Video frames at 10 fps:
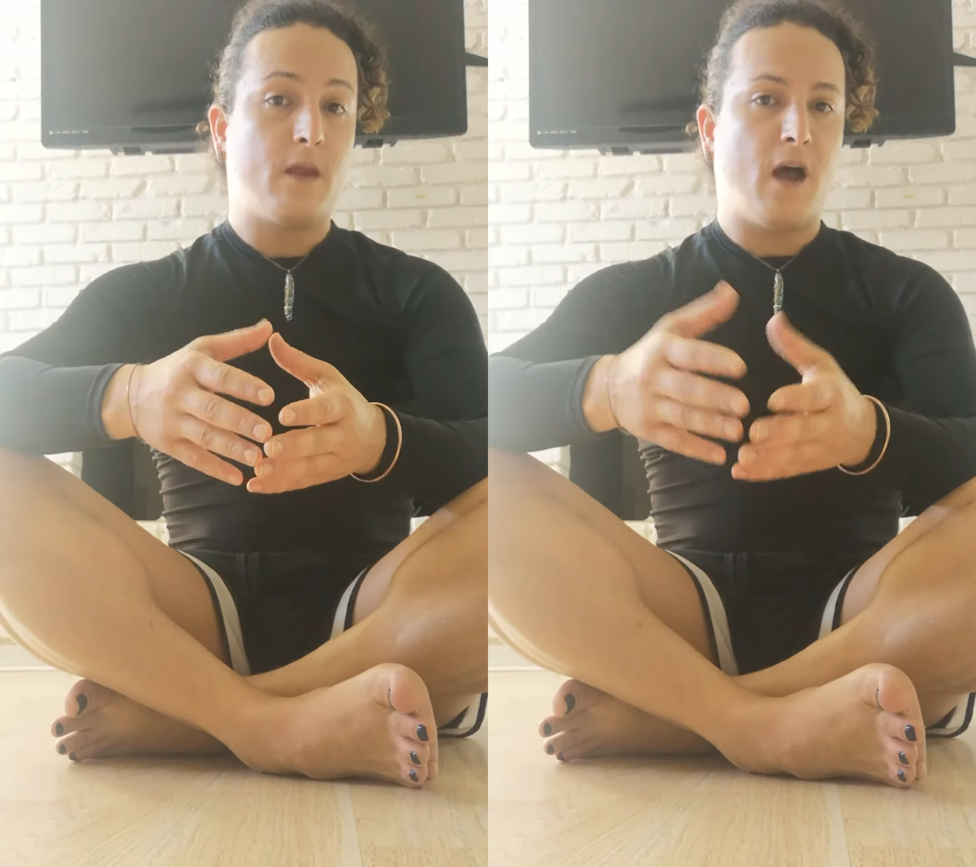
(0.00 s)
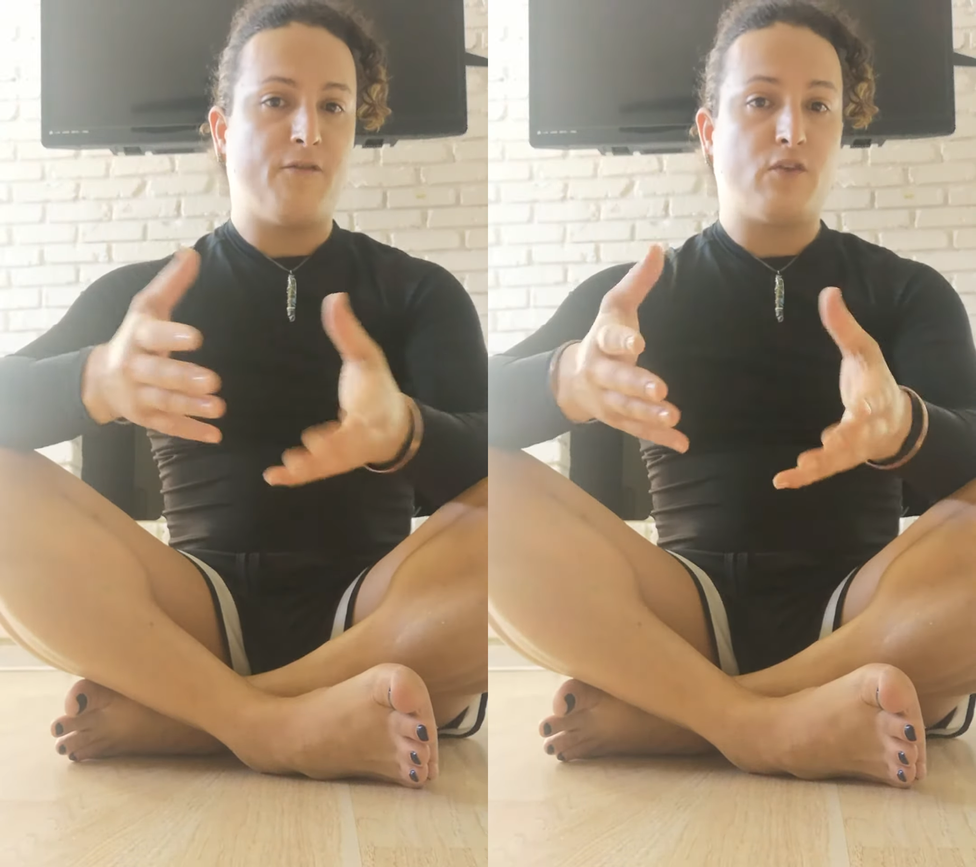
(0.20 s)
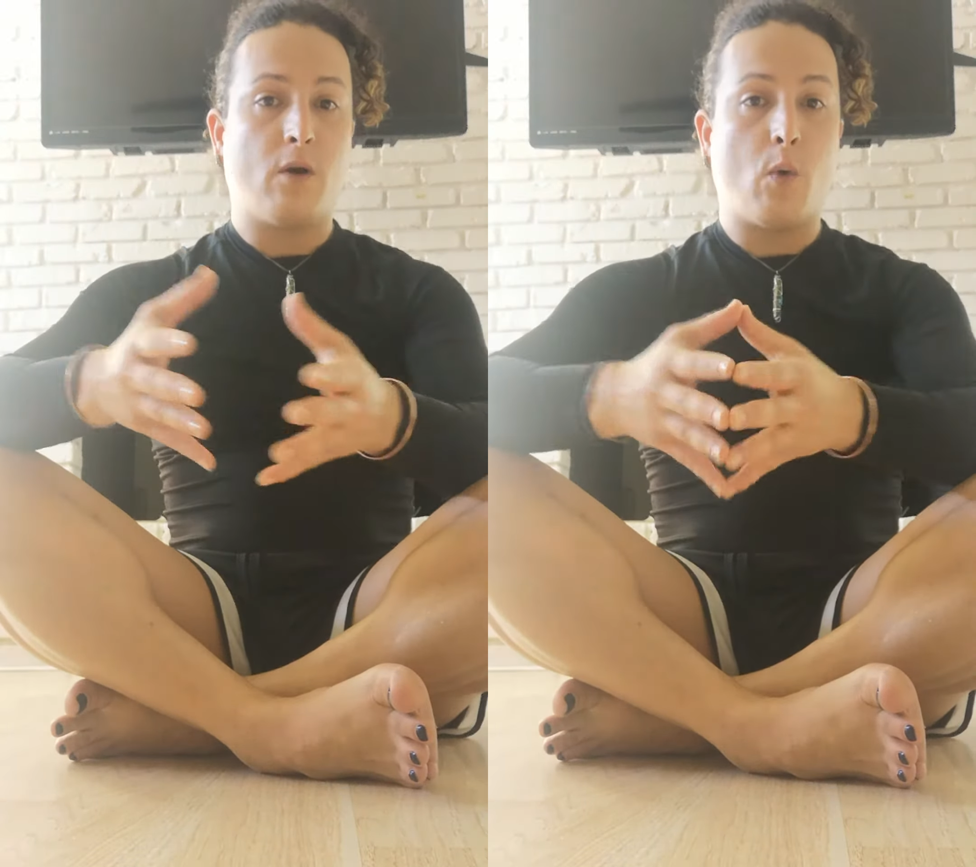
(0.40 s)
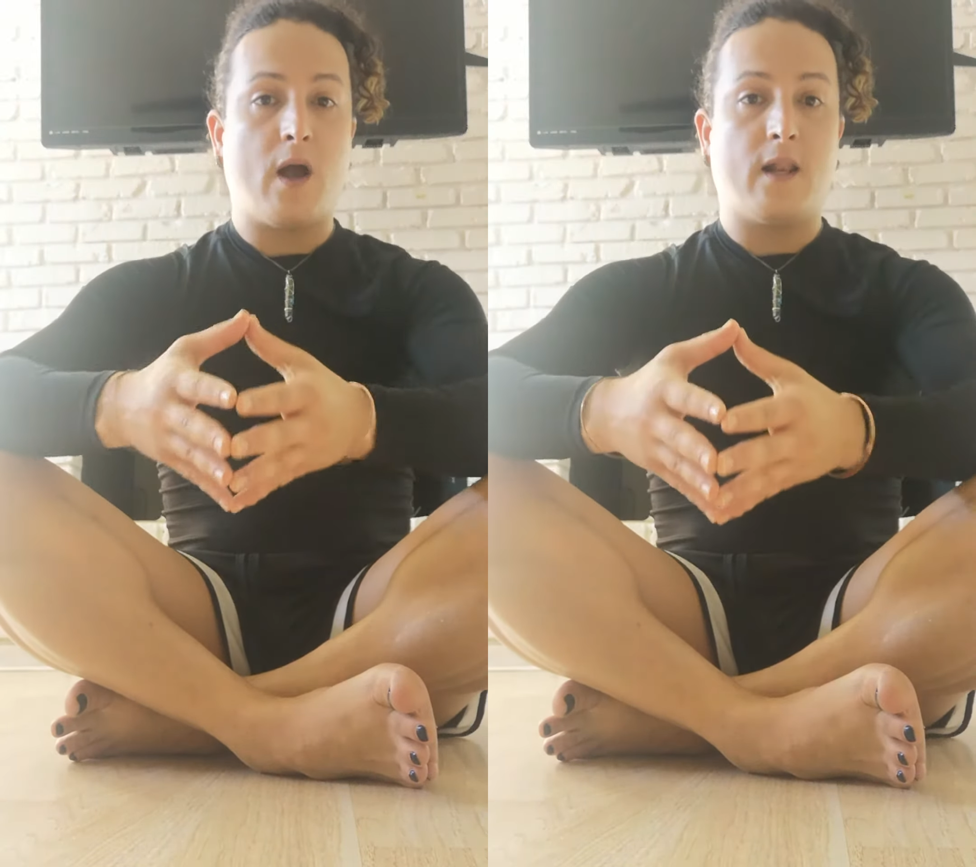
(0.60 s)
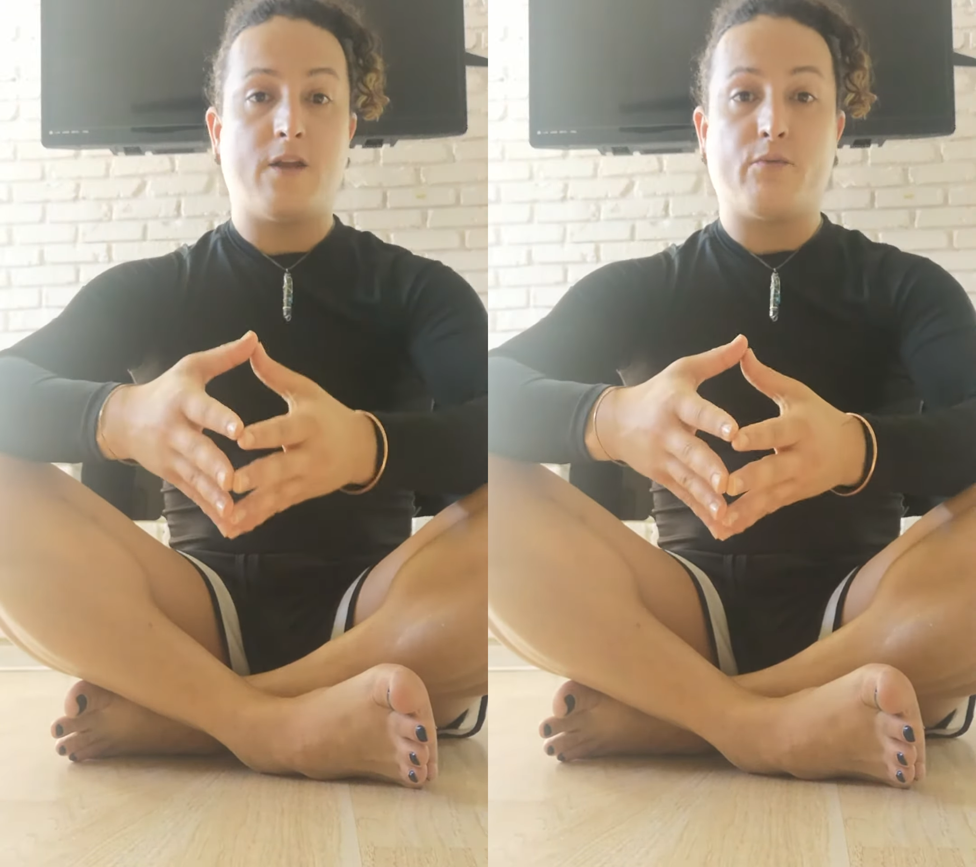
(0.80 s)
After a
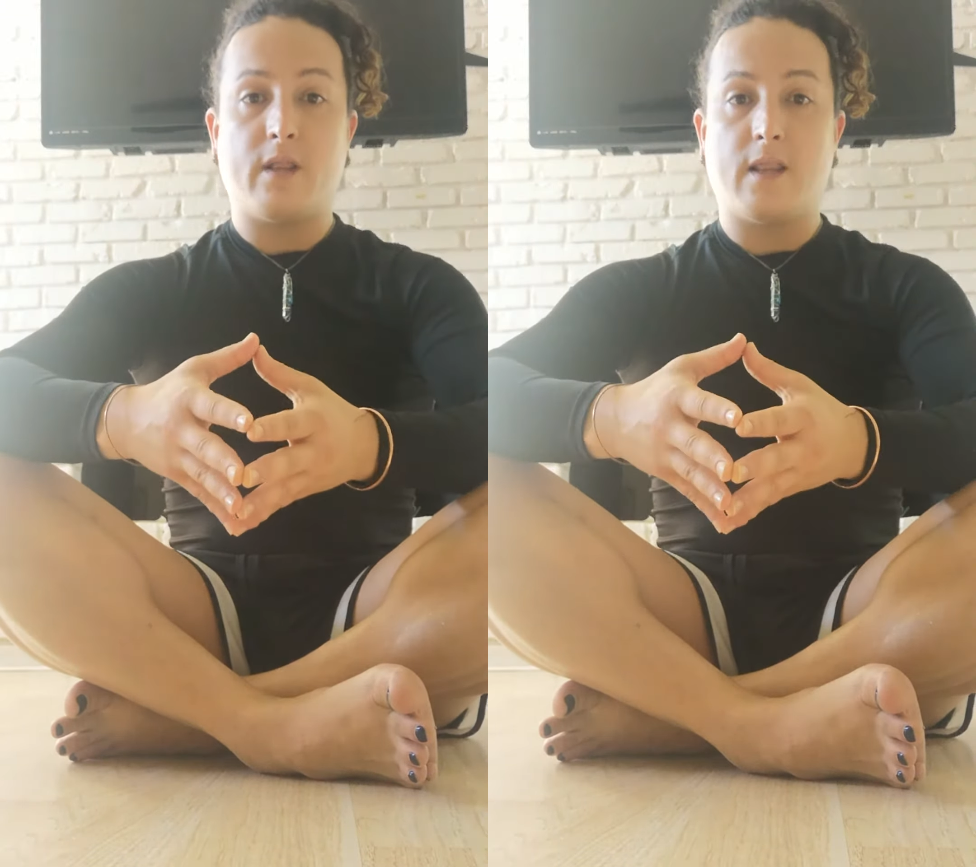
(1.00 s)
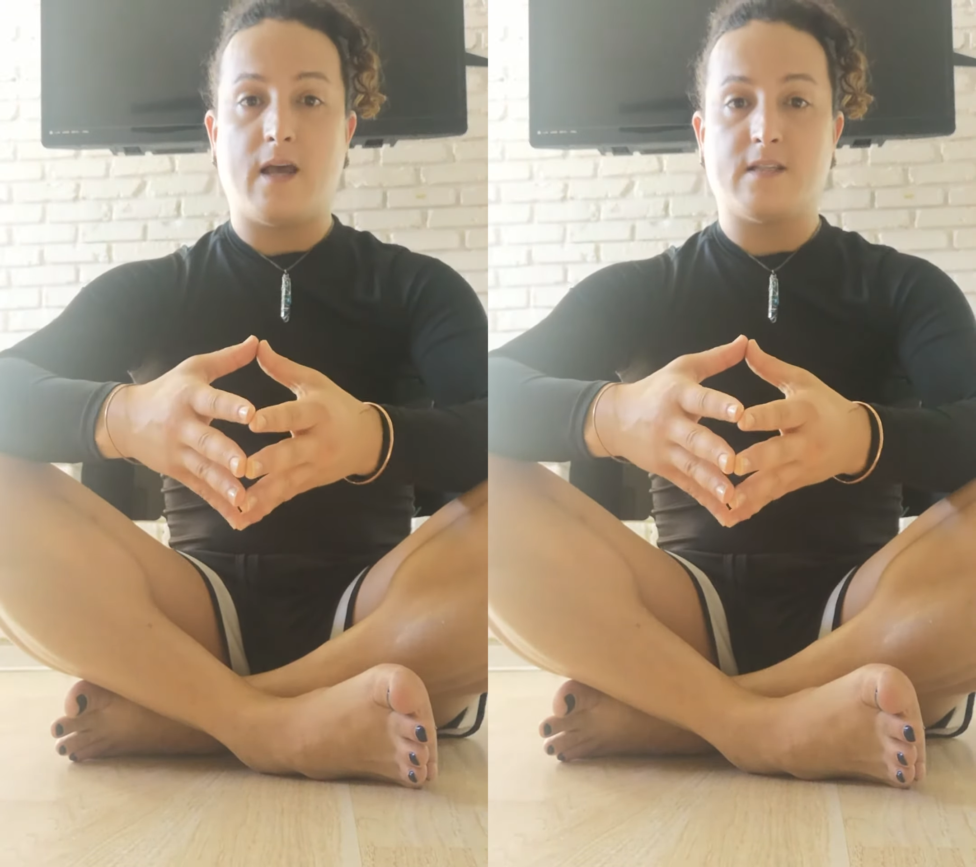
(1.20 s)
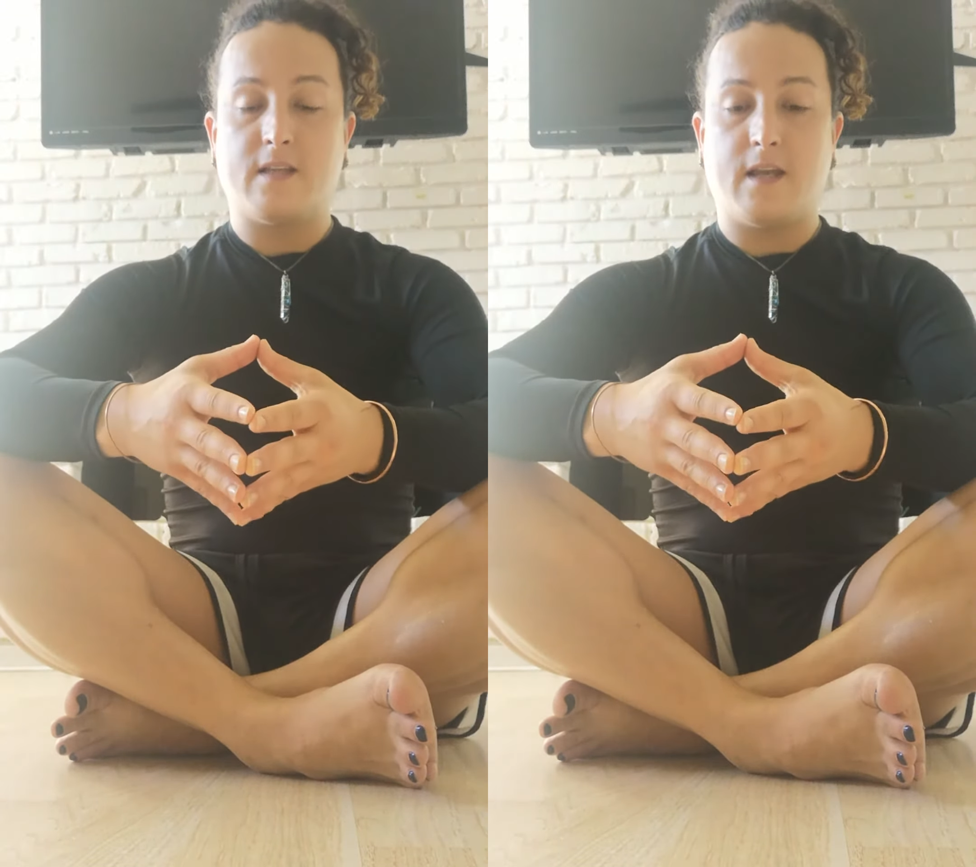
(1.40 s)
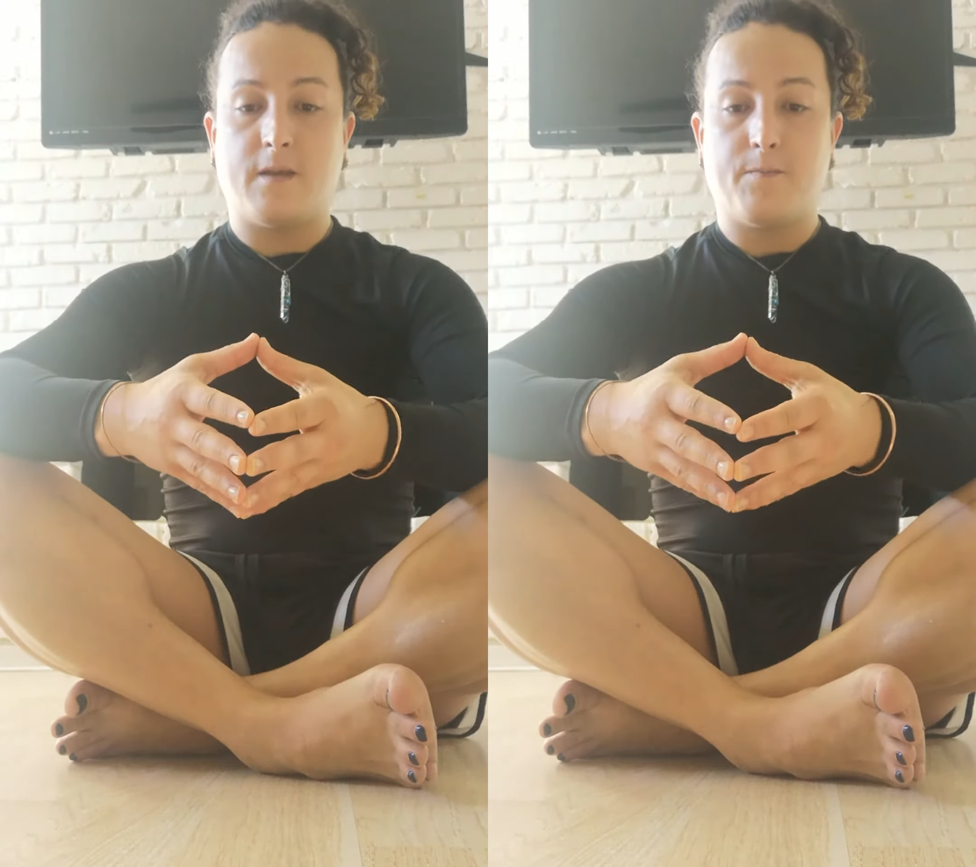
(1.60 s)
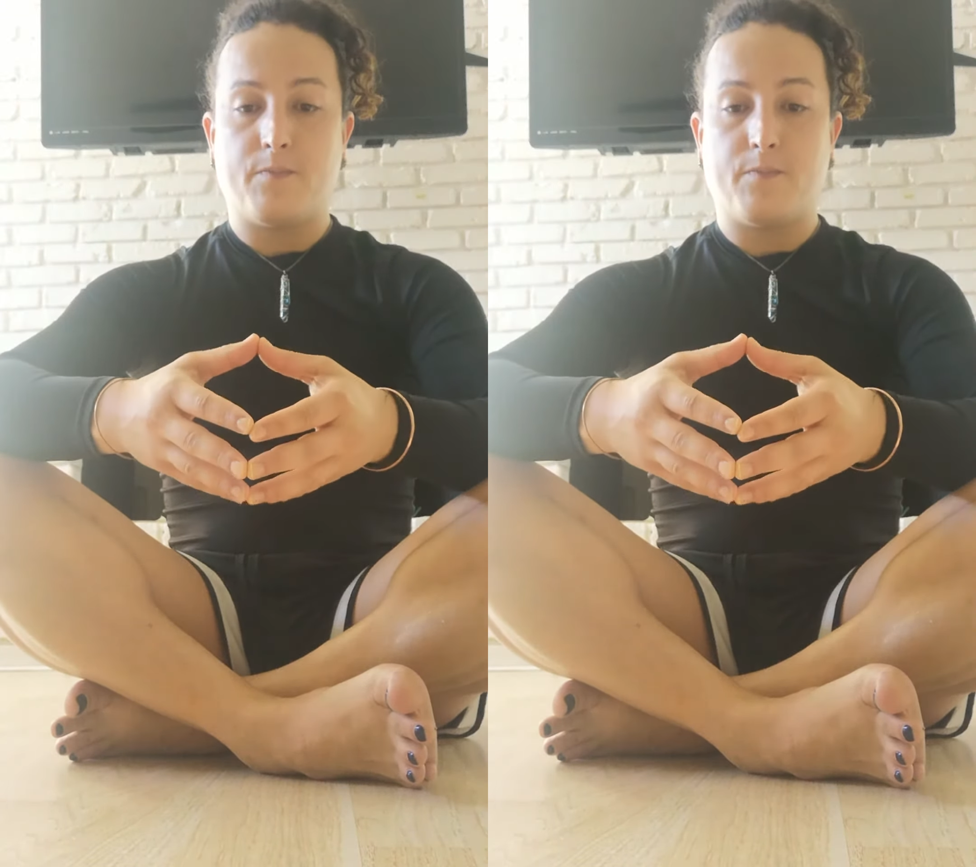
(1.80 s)
while, I realized that